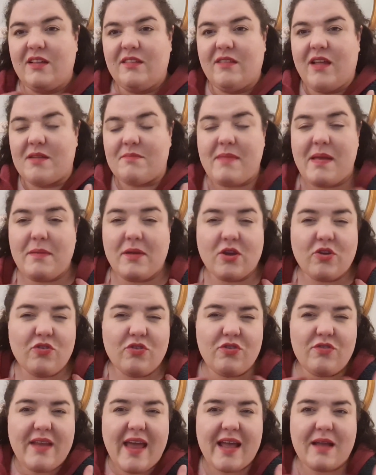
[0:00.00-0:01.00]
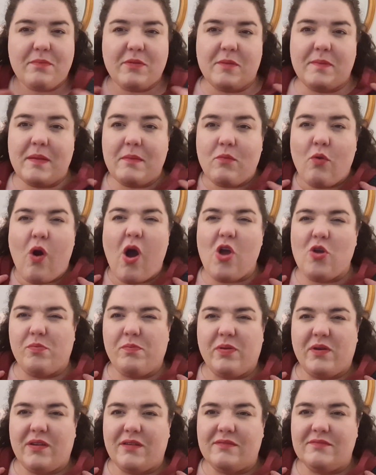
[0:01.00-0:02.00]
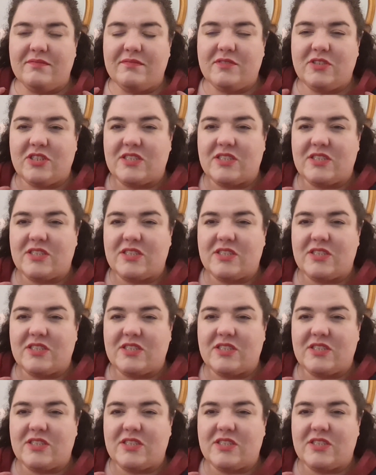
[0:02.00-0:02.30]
like maybe a crew neck, but a bit more open.